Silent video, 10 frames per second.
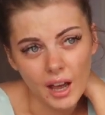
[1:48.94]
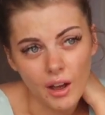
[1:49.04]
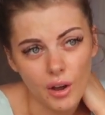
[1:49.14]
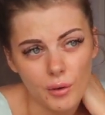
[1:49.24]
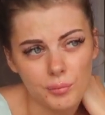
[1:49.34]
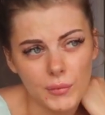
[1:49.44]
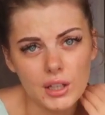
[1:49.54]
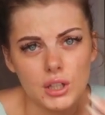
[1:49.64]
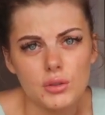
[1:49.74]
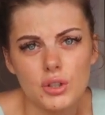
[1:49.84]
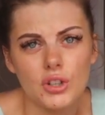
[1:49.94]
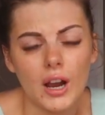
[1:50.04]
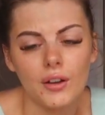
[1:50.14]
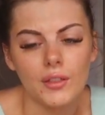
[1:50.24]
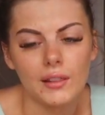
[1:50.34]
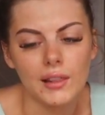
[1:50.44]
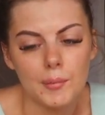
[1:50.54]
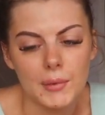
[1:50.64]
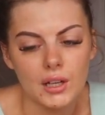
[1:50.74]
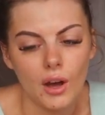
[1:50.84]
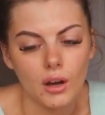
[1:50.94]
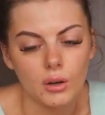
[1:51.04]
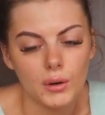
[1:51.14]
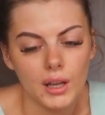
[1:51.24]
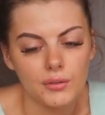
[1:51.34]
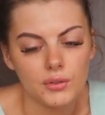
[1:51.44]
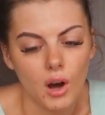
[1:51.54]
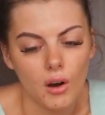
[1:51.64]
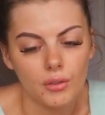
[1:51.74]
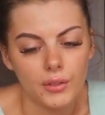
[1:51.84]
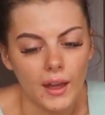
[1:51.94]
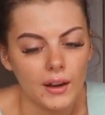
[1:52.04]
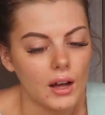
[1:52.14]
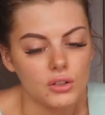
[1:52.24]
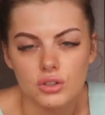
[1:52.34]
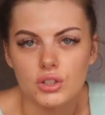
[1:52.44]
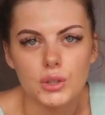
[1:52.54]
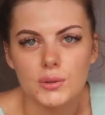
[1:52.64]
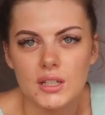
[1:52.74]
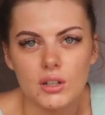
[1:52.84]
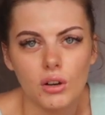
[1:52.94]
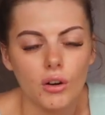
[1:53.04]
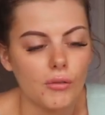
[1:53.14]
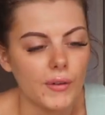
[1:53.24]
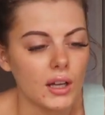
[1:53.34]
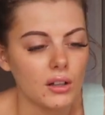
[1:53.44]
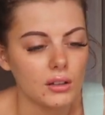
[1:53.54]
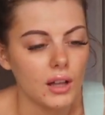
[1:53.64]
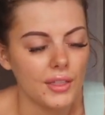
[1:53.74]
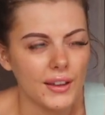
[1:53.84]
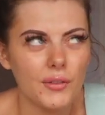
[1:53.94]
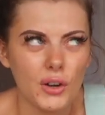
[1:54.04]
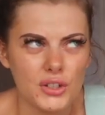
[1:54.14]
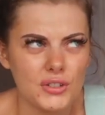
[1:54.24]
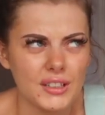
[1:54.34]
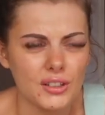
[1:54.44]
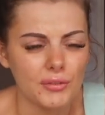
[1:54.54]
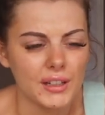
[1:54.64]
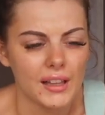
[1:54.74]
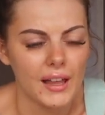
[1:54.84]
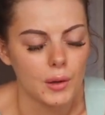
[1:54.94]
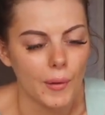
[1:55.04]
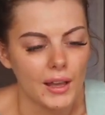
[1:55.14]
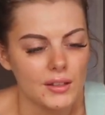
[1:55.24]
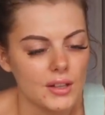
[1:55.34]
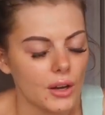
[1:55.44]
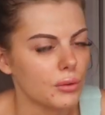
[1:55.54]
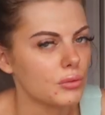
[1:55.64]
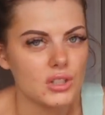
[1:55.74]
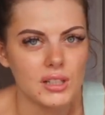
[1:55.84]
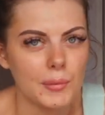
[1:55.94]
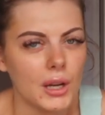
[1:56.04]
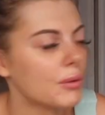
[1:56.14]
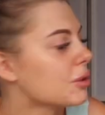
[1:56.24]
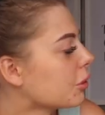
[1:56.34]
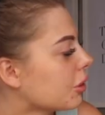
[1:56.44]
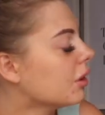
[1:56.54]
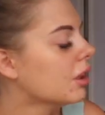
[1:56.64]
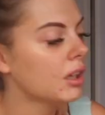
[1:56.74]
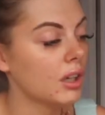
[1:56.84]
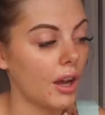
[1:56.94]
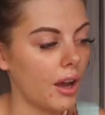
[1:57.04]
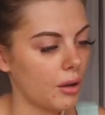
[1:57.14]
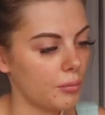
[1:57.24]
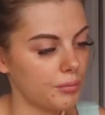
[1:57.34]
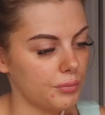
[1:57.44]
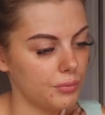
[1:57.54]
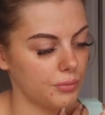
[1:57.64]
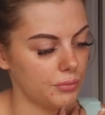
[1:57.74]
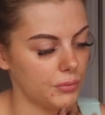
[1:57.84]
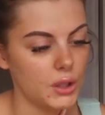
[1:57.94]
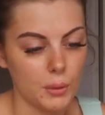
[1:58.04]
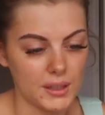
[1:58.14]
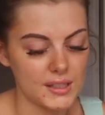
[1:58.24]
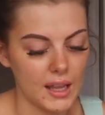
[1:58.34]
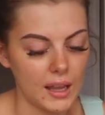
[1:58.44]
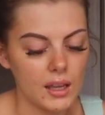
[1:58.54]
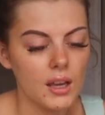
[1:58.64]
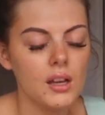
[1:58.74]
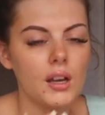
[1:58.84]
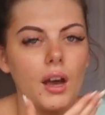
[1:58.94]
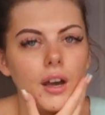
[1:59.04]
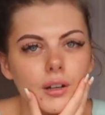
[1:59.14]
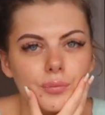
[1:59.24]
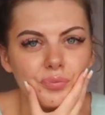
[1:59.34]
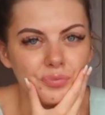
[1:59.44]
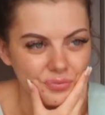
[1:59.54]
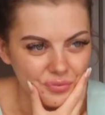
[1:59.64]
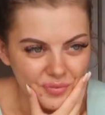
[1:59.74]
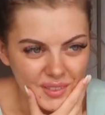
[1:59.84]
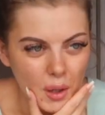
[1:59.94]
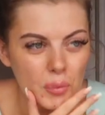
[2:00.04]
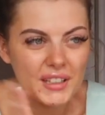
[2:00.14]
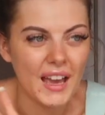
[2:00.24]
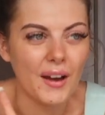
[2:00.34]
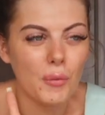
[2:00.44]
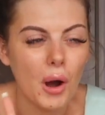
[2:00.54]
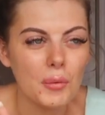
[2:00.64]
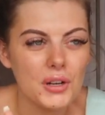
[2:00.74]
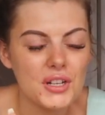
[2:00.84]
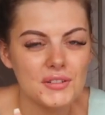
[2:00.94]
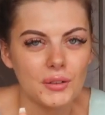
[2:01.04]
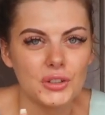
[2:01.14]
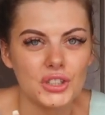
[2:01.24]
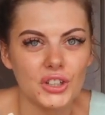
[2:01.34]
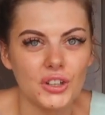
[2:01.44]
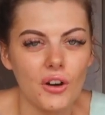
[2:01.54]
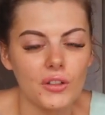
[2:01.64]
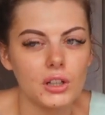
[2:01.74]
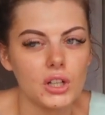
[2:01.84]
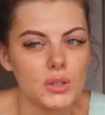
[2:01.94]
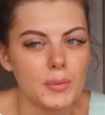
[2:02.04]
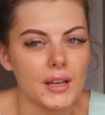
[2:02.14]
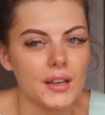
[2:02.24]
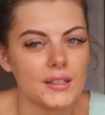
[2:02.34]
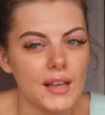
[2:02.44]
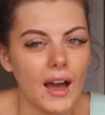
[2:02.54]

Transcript: a YouTube try on, then let me know. If not, then I'll just do TikTok or a reel. I think I've got to do TikTok reel anyway, so just let me know which one you want to see. But yeah, what I'm going to do is I'm going to show you all the clothes because